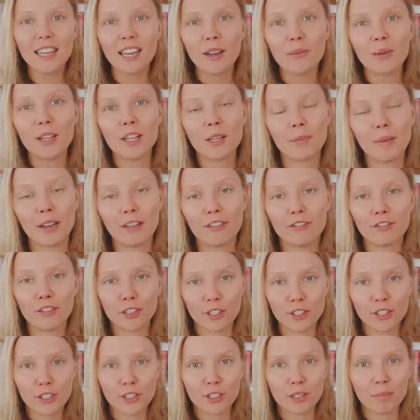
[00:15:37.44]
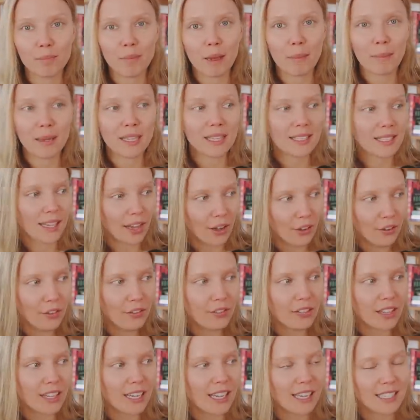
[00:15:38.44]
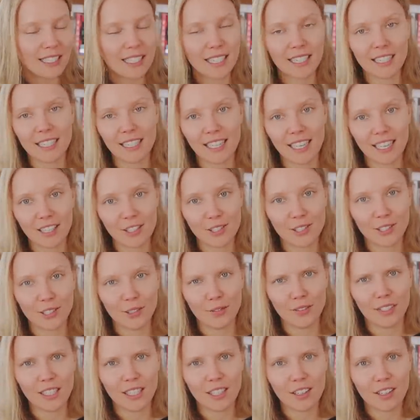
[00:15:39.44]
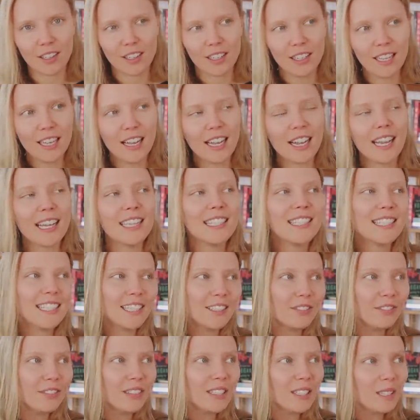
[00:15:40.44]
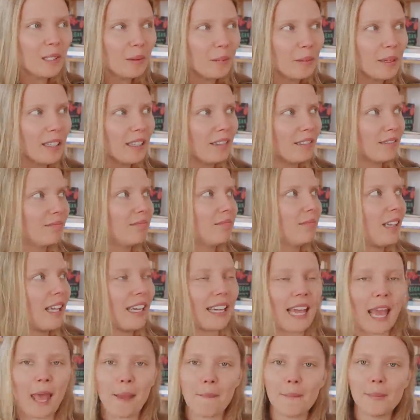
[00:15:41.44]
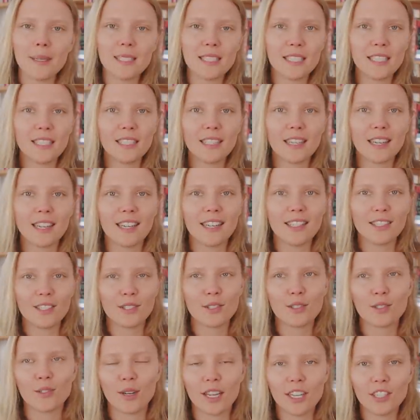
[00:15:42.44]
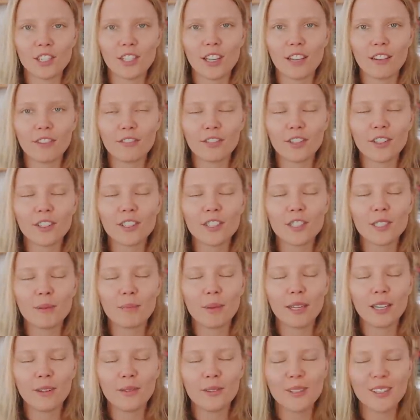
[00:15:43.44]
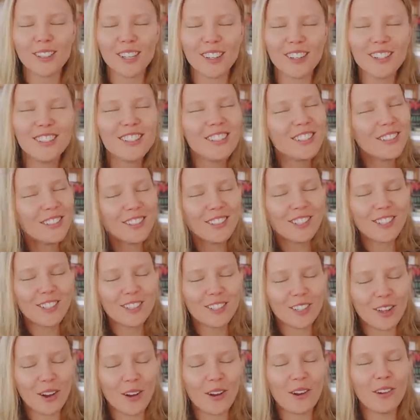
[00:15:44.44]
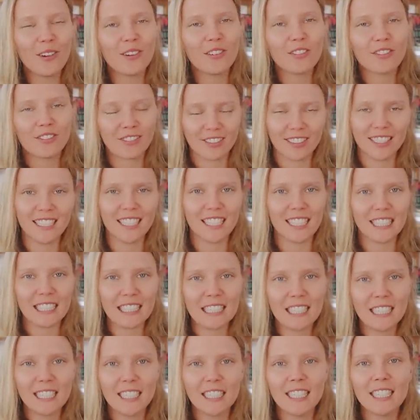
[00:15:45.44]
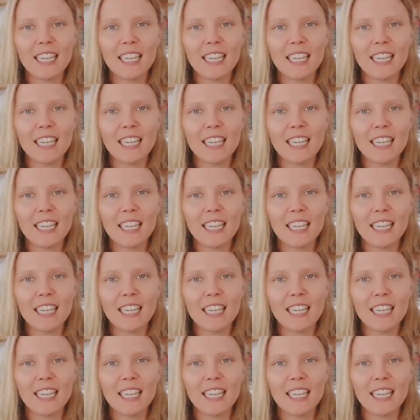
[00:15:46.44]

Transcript: I went on my first trip by myself that I didn't get a souvenir. It did feel a bit like empty and strange at first, but it was also so freeing.